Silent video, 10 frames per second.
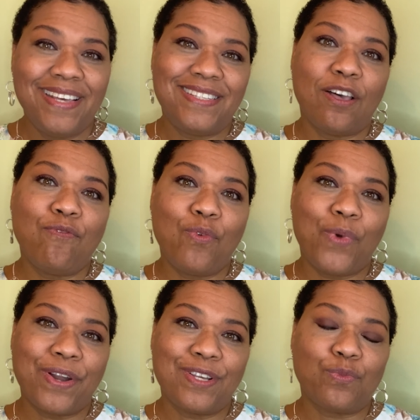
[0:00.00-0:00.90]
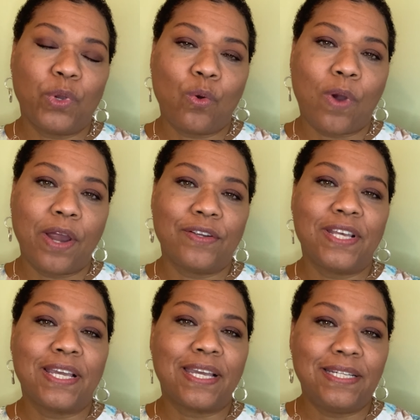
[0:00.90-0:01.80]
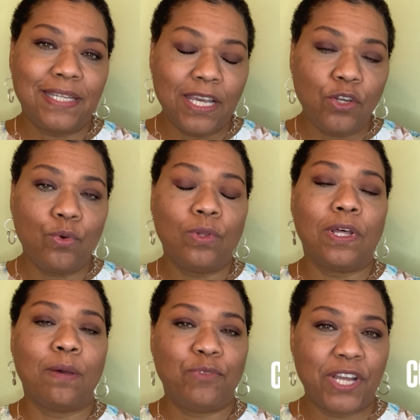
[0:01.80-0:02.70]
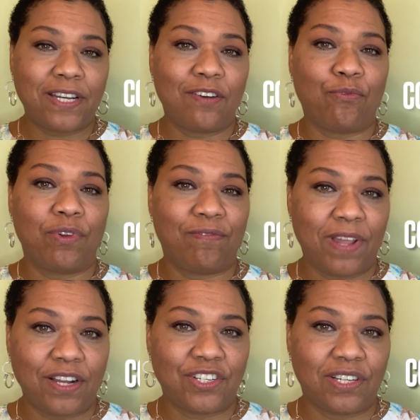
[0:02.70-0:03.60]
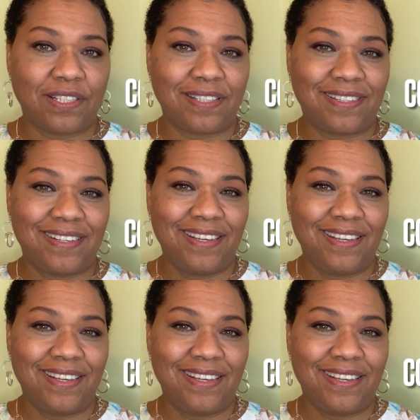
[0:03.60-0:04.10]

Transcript: Self-awareness requires continual objective reflections.